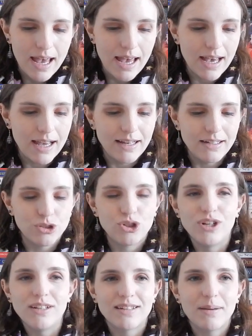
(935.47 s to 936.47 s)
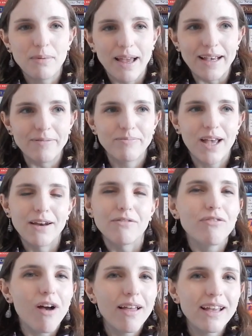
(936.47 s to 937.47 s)
and she ends up like kind
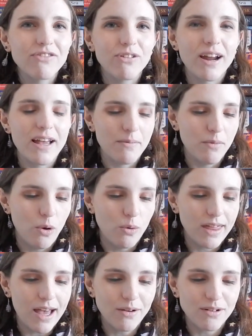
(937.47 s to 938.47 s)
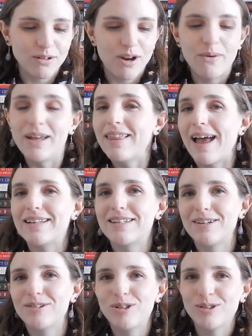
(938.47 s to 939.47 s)
of falling for him without knowing
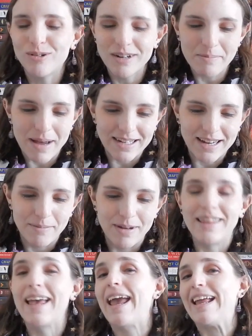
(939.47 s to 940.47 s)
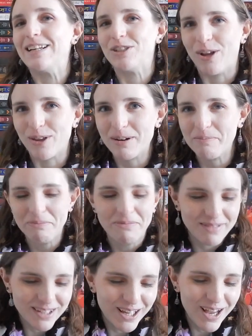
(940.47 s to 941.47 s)
that she's already met him and they hate each other.
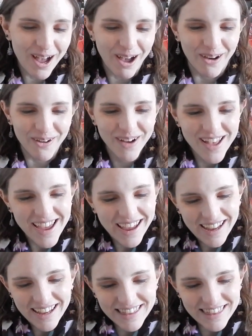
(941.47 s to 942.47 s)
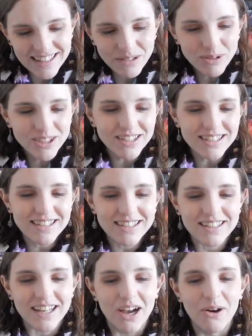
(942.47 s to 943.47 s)
So this was just
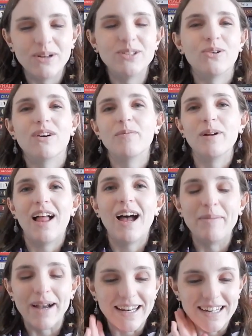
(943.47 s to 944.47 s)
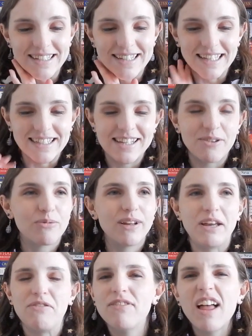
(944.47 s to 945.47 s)
so adorable. Oh my goodness. It's
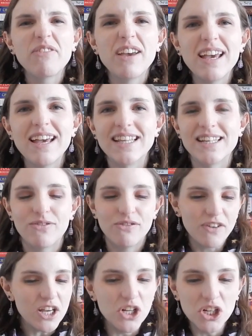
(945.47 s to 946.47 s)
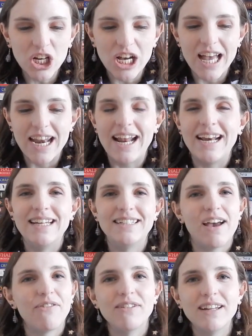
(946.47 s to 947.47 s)
really fluffy, it's feel good, and
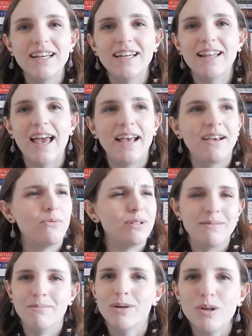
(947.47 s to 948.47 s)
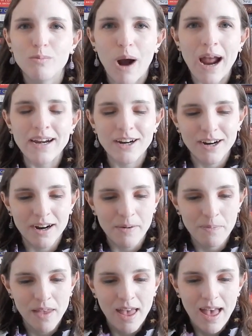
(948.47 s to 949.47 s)
it definitely like was a mood
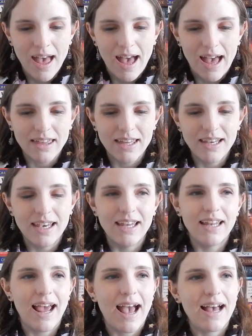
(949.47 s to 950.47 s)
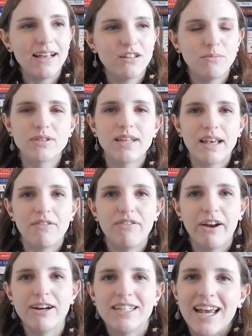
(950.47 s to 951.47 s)
brightener. I think it has almost like a
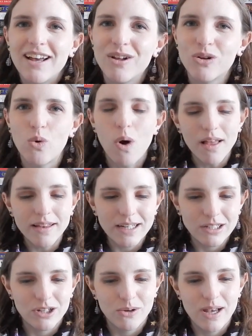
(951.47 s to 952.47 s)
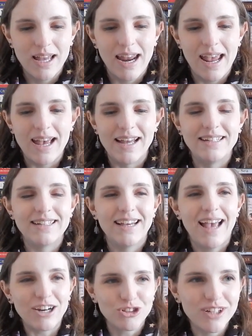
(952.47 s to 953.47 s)
fairy tale quality to it and
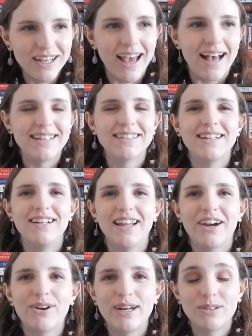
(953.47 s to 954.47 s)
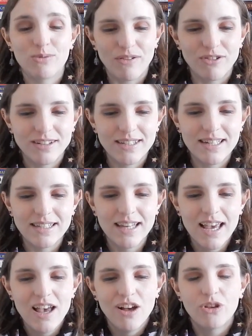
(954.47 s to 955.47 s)
actually has hilarious references
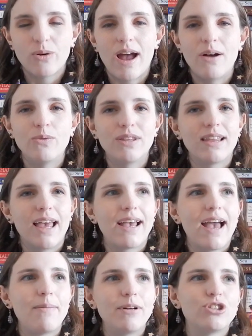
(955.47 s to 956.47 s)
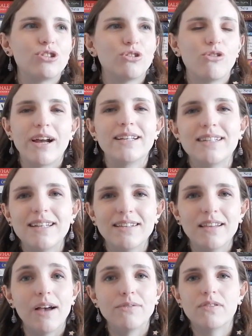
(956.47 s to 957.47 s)
throughout with like how much Gracie
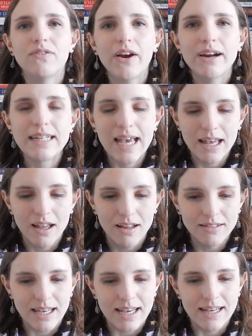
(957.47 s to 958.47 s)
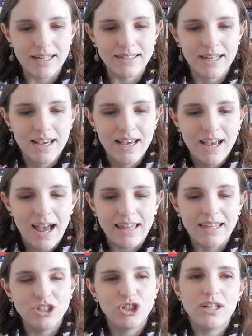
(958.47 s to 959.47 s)
loves fairy tales, and
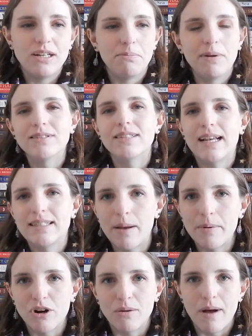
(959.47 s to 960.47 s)
I think she builds things up in her